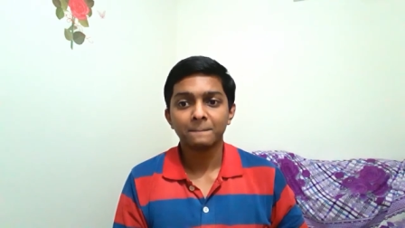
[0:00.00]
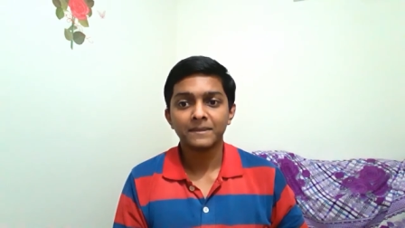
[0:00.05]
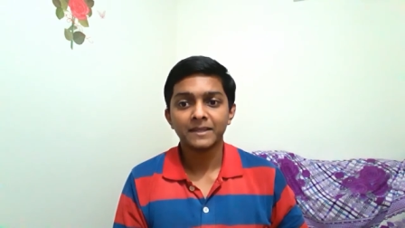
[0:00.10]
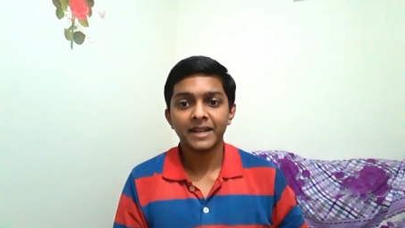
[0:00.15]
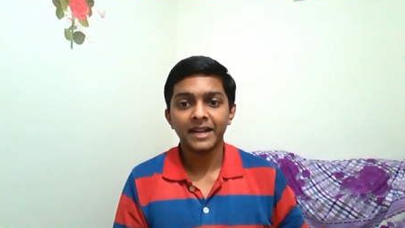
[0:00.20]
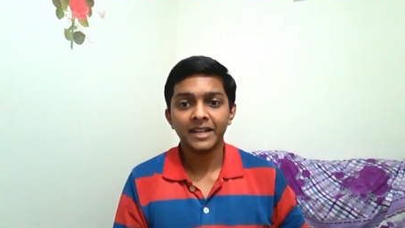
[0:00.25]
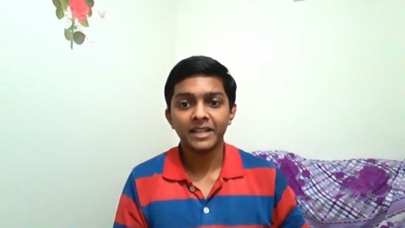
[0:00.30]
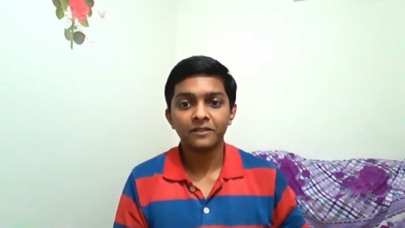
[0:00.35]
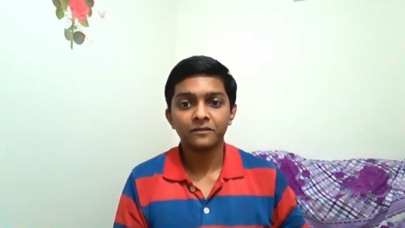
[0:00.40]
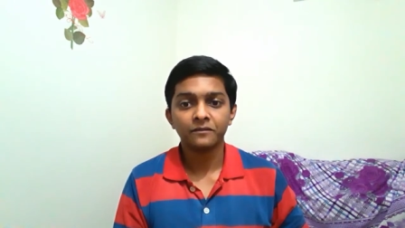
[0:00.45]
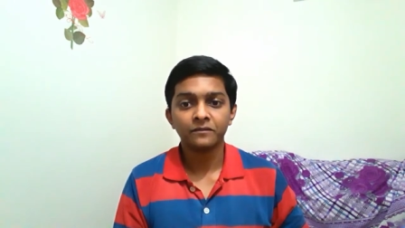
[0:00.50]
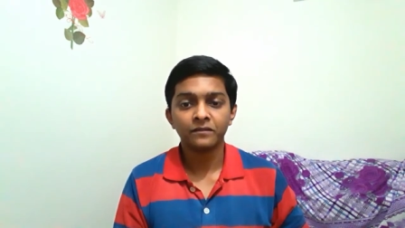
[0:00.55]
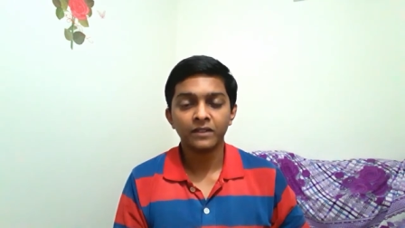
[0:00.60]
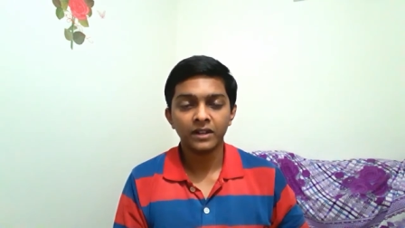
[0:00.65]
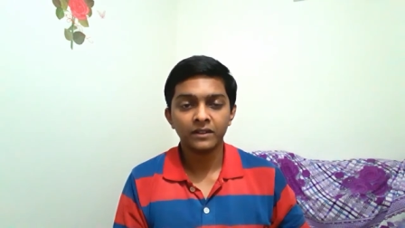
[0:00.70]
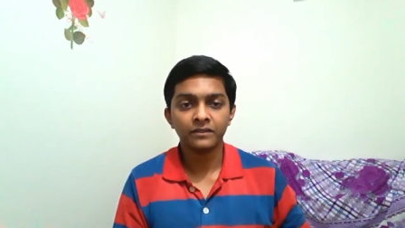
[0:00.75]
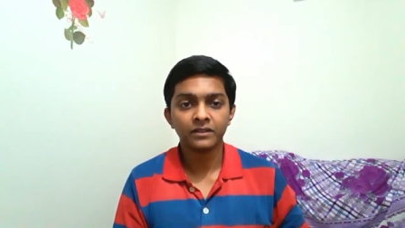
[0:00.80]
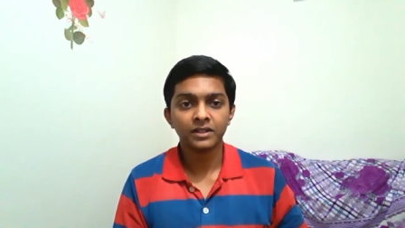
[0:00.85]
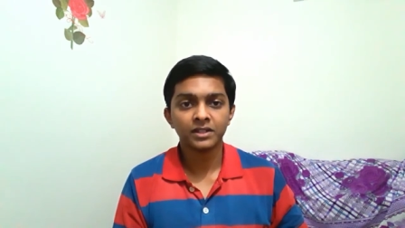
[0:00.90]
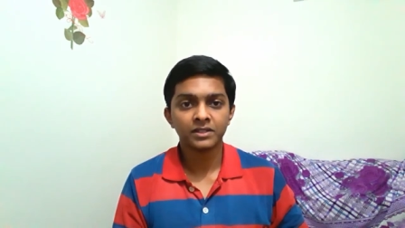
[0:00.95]
getting
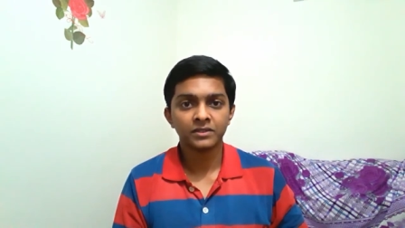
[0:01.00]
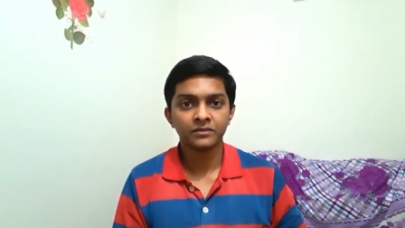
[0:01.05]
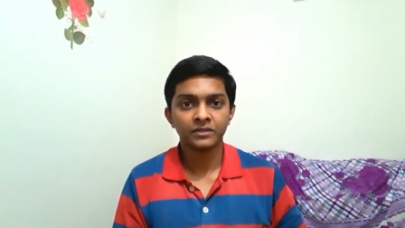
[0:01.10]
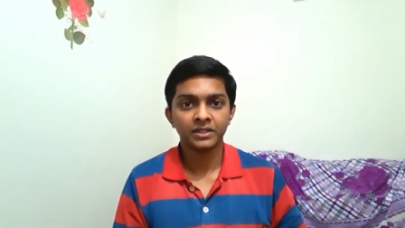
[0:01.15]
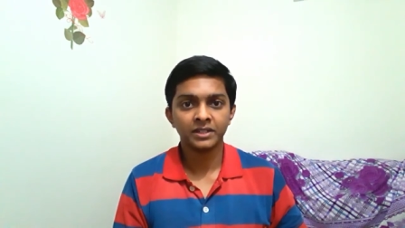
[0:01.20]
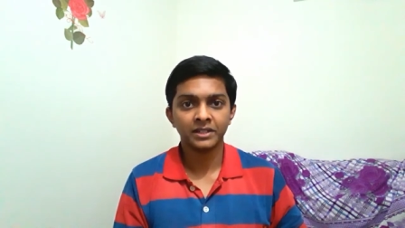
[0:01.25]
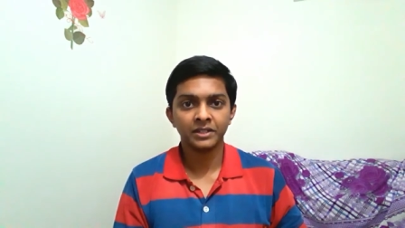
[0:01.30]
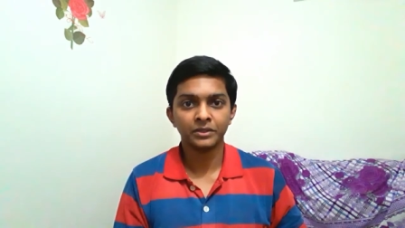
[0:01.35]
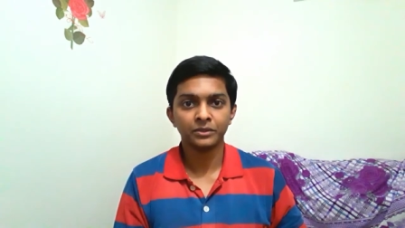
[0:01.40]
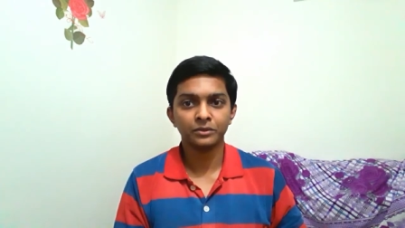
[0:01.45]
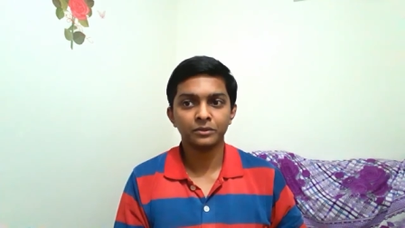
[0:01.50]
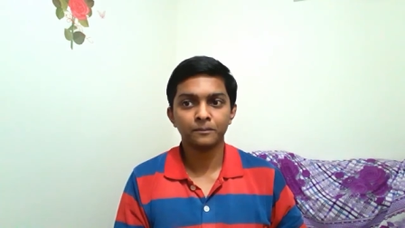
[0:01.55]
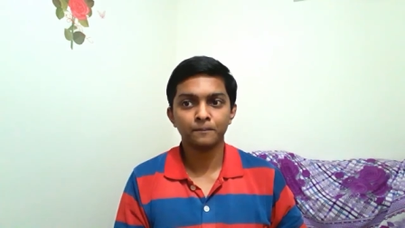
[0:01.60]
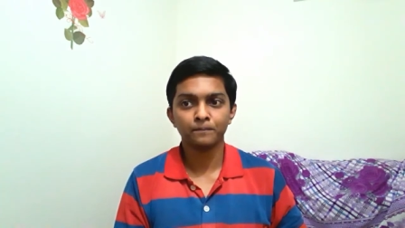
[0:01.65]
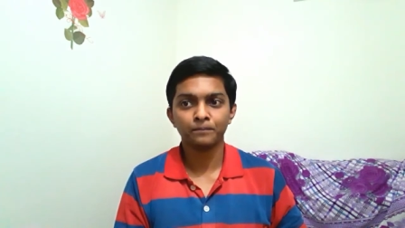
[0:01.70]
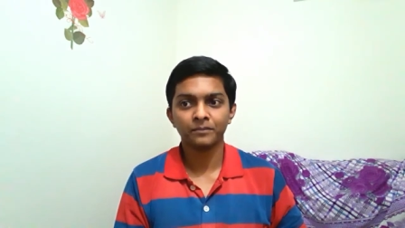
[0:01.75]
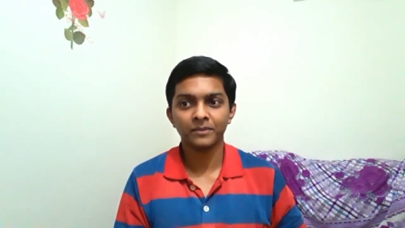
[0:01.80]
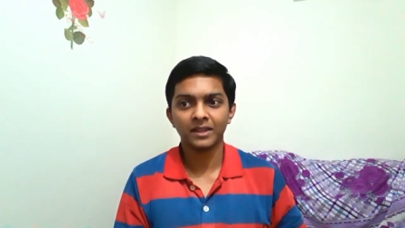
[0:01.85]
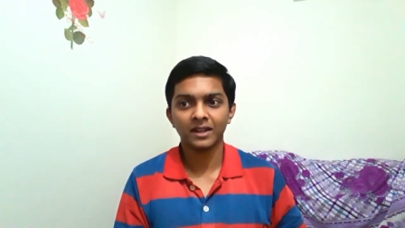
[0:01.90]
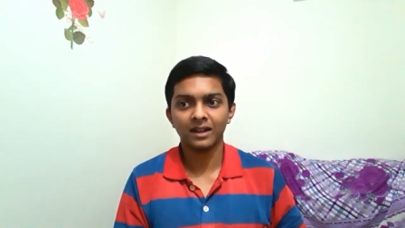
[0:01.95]
well versed with it you know
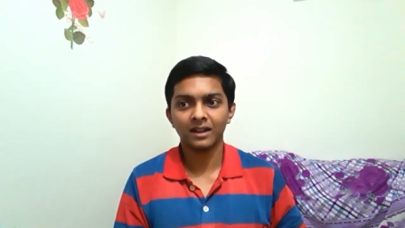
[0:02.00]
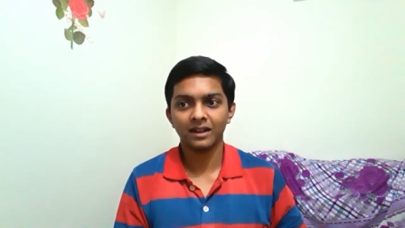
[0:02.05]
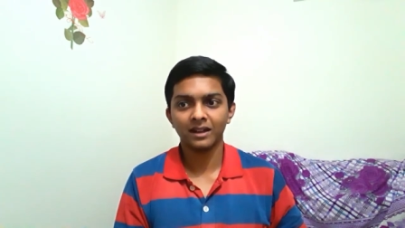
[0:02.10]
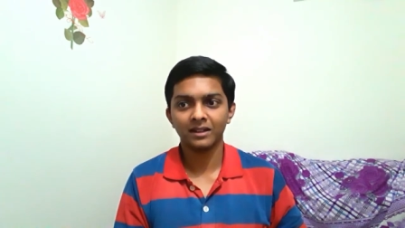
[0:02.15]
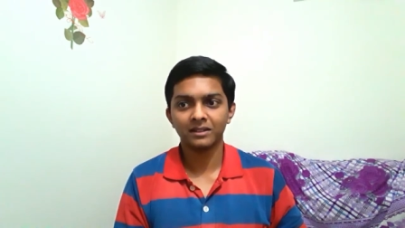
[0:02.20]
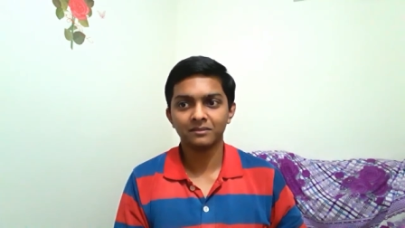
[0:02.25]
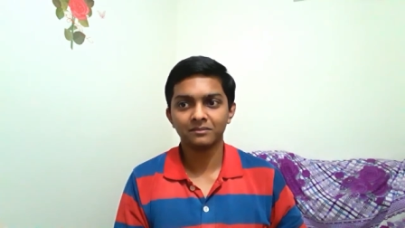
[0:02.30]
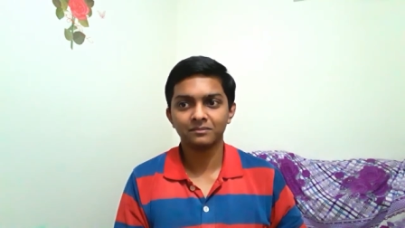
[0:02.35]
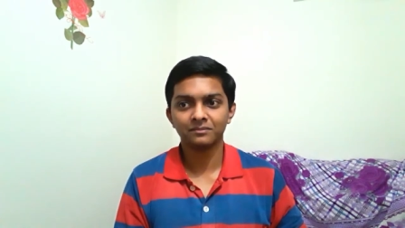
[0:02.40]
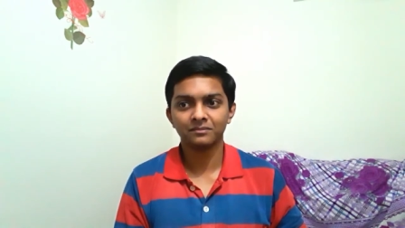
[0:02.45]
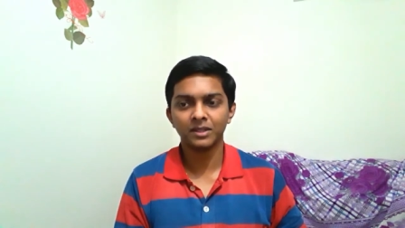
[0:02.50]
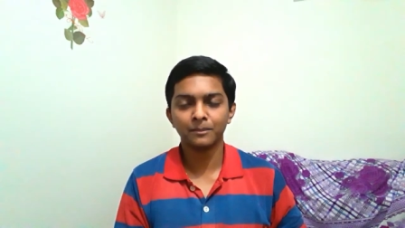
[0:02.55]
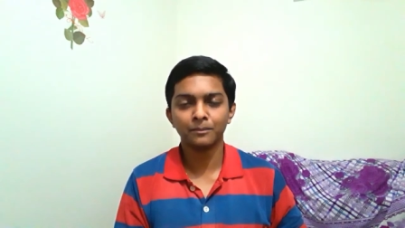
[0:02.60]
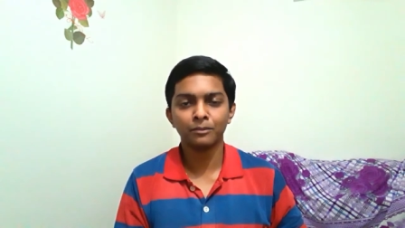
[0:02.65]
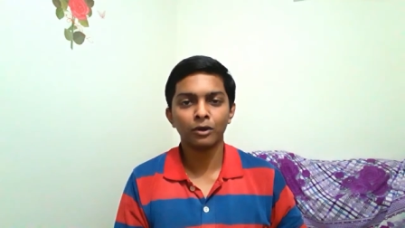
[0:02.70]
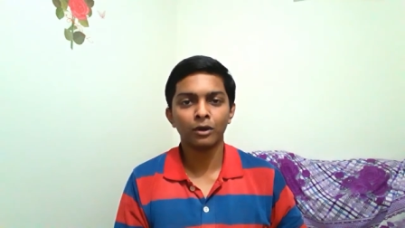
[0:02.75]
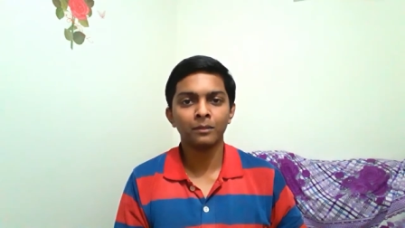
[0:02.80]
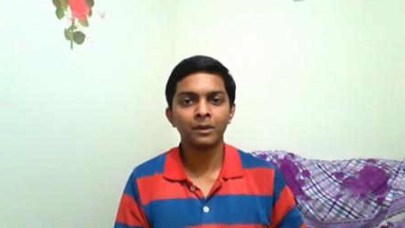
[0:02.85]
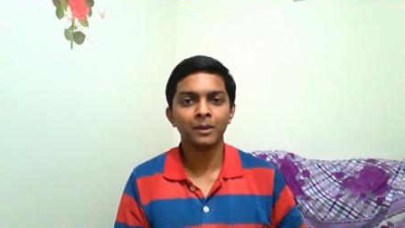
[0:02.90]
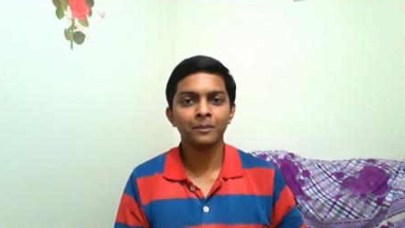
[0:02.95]
and the
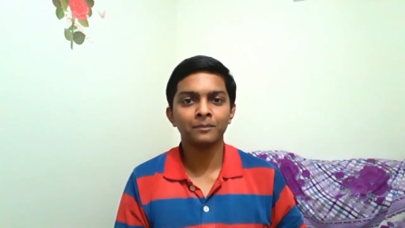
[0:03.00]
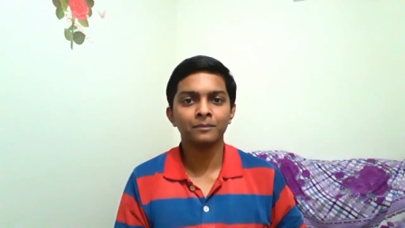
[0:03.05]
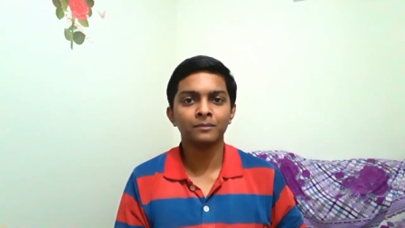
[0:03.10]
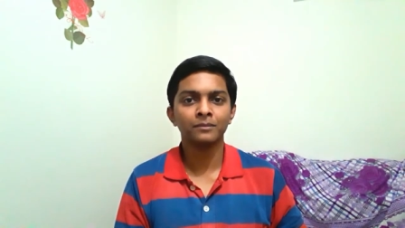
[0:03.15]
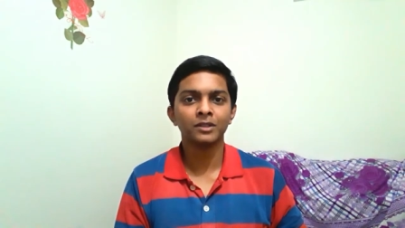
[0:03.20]
probab